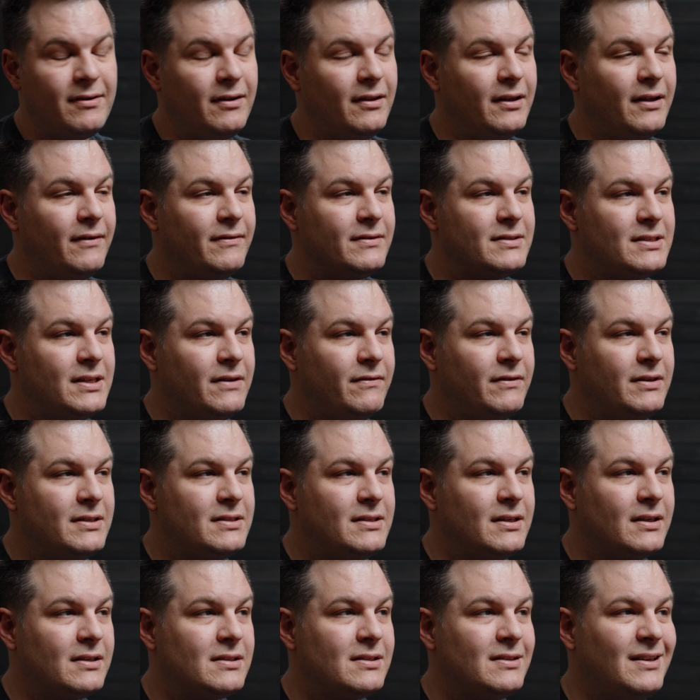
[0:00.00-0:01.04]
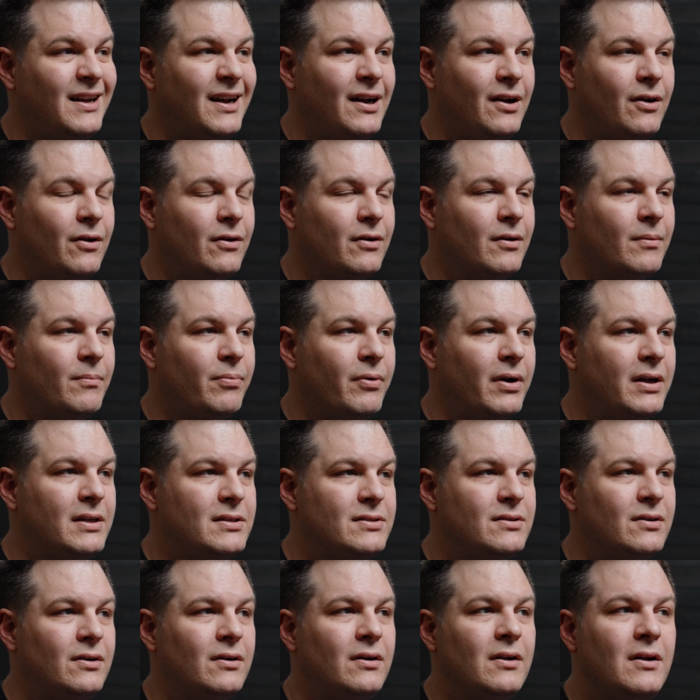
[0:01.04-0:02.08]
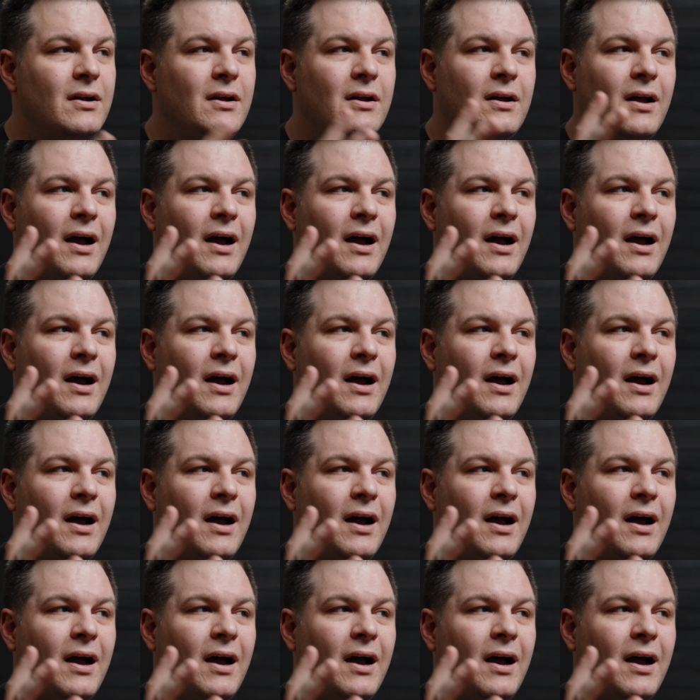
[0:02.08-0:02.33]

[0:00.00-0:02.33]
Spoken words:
an 1176 style compressor.